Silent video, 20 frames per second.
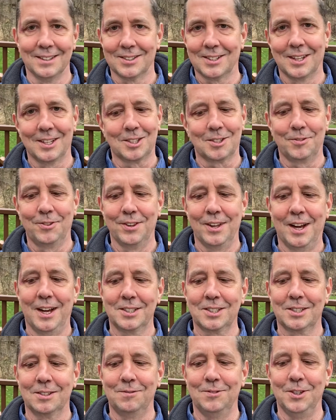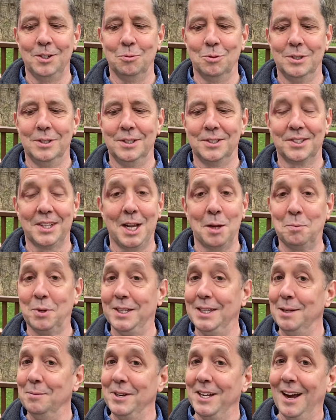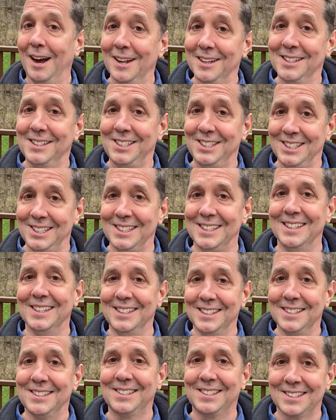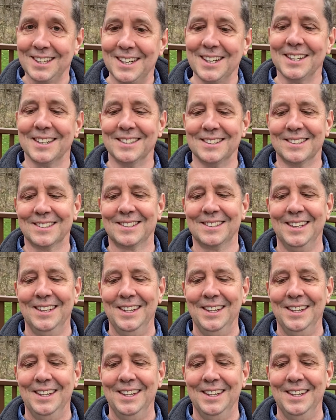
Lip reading: That's philosophy, whereas epidemiology is science.